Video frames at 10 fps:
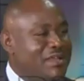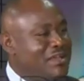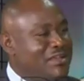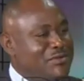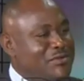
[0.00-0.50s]

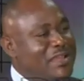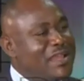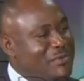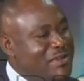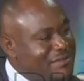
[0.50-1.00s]
You know,
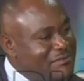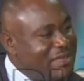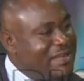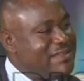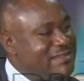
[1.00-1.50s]
can we
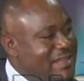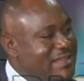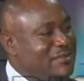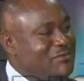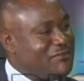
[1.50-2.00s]
really say
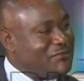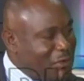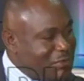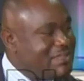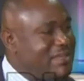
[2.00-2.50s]
that we've
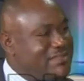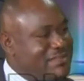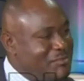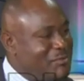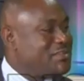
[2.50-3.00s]
gotten it
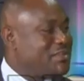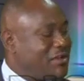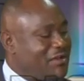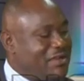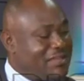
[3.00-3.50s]
demo
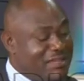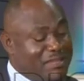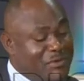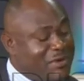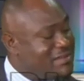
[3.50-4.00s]
uh,
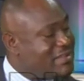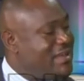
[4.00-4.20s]
democratically